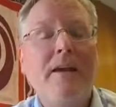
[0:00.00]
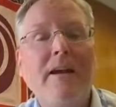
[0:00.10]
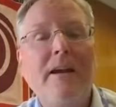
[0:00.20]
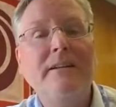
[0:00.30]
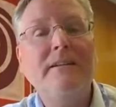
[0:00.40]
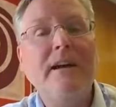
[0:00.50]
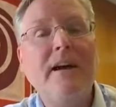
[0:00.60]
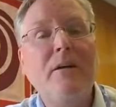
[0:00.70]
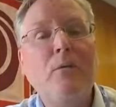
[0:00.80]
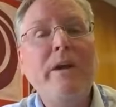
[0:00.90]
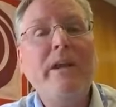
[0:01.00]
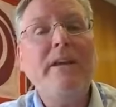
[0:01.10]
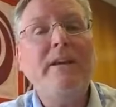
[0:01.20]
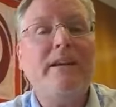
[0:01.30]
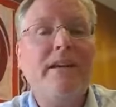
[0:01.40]
And we
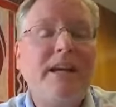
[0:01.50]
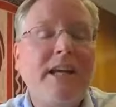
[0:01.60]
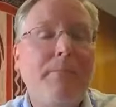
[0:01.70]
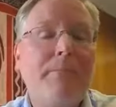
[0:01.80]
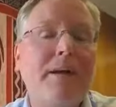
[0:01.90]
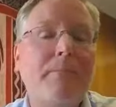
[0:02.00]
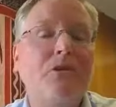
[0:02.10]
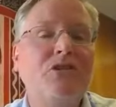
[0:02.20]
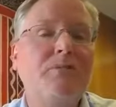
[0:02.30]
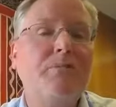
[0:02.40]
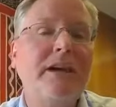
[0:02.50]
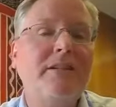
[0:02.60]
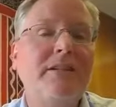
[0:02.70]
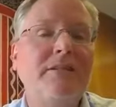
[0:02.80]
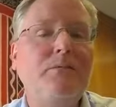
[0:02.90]
need to keep that
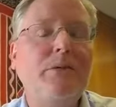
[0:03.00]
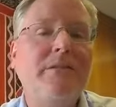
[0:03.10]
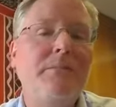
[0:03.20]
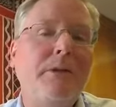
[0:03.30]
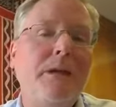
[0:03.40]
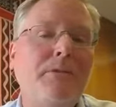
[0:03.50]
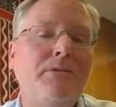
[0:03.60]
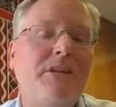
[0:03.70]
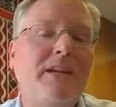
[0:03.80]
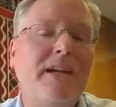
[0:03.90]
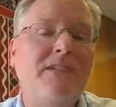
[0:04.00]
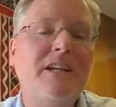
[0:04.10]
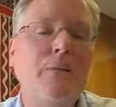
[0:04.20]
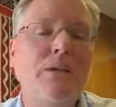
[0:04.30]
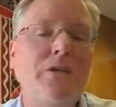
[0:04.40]
perspective when people today
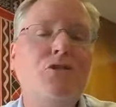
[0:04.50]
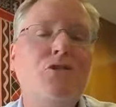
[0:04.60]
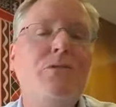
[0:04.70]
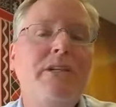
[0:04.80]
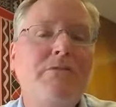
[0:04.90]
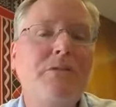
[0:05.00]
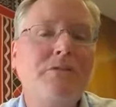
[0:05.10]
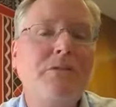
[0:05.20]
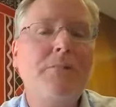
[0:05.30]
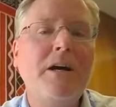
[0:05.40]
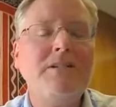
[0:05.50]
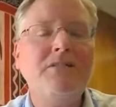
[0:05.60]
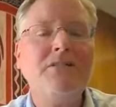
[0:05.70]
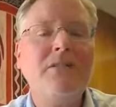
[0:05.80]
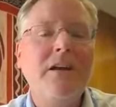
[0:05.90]
say, well, they're too different from
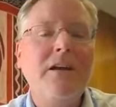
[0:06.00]
us,